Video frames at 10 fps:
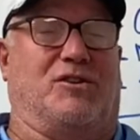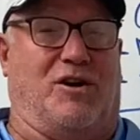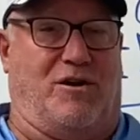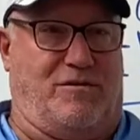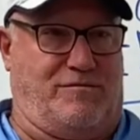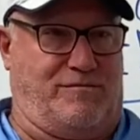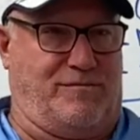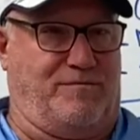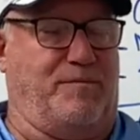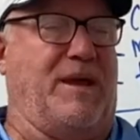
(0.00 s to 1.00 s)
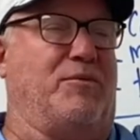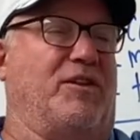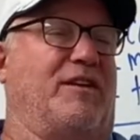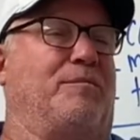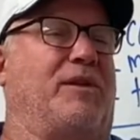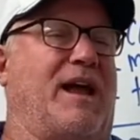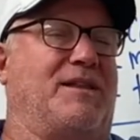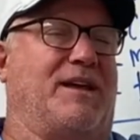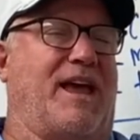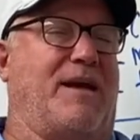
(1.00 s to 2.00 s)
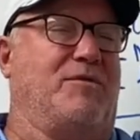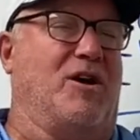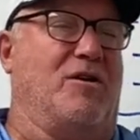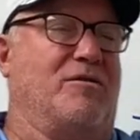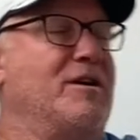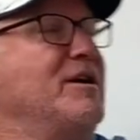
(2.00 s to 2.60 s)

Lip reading: know, people that have played the game know,